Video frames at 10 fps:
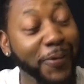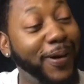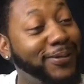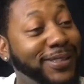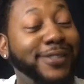
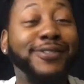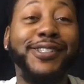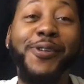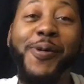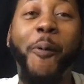I'm still
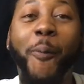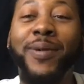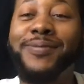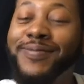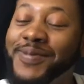chilling.
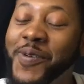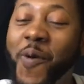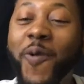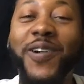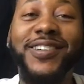
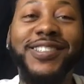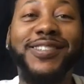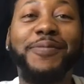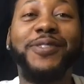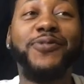I need
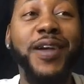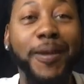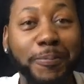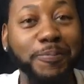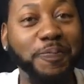something to drink.